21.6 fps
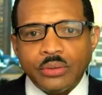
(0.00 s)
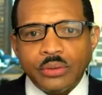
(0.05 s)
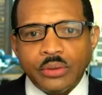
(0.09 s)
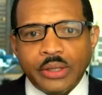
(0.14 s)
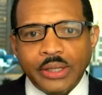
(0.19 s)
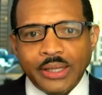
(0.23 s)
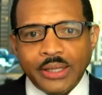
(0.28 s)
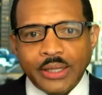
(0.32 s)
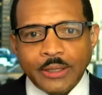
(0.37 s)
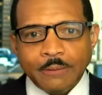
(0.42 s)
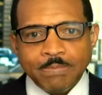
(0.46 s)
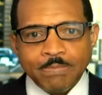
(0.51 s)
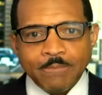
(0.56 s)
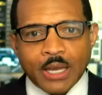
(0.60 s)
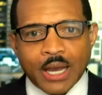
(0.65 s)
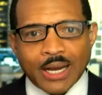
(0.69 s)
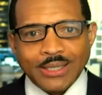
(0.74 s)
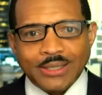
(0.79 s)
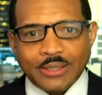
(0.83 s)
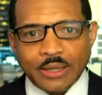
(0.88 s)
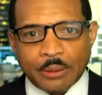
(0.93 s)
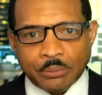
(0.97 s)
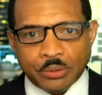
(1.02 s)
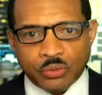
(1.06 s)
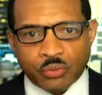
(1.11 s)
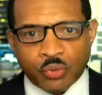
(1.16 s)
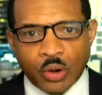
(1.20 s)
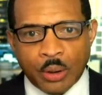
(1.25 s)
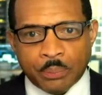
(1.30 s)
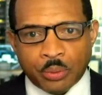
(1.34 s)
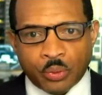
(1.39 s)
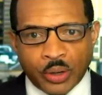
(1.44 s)
the concept of
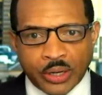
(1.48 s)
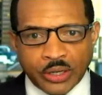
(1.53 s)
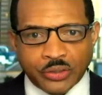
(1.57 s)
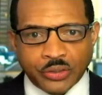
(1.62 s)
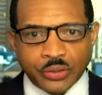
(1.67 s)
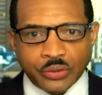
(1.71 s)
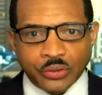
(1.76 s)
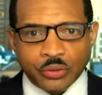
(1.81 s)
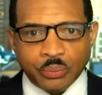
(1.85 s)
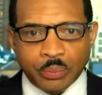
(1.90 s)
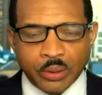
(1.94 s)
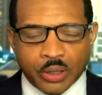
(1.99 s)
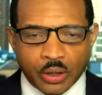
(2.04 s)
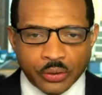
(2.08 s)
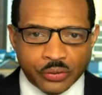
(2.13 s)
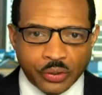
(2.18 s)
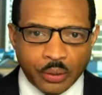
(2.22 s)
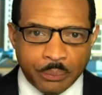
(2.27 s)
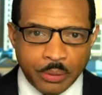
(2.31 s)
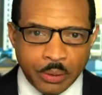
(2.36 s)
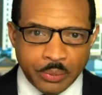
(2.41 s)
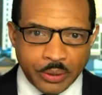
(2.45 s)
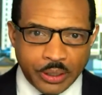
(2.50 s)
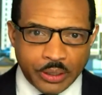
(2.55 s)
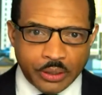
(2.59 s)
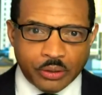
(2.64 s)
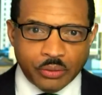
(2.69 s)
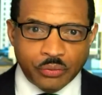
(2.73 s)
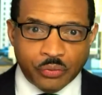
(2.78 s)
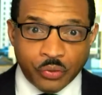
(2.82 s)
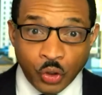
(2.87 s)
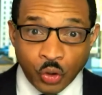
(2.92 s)
reparations, because some people get it
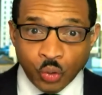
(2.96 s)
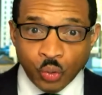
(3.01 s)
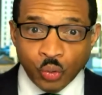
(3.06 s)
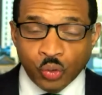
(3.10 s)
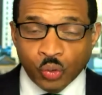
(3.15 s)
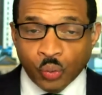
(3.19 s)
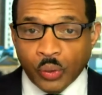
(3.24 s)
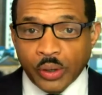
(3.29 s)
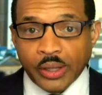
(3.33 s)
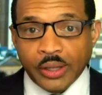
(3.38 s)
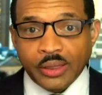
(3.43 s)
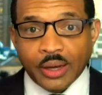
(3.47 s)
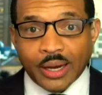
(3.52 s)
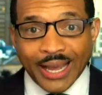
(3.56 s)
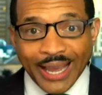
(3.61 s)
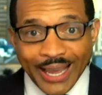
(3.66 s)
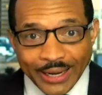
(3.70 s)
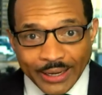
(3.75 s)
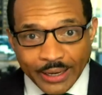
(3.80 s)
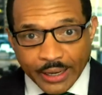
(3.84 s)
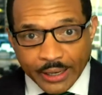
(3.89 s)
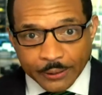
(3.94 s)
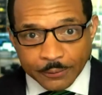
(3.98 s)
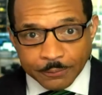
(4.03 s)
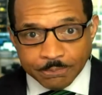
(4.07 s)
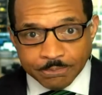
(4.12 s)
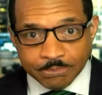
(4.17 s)
confused with a handout.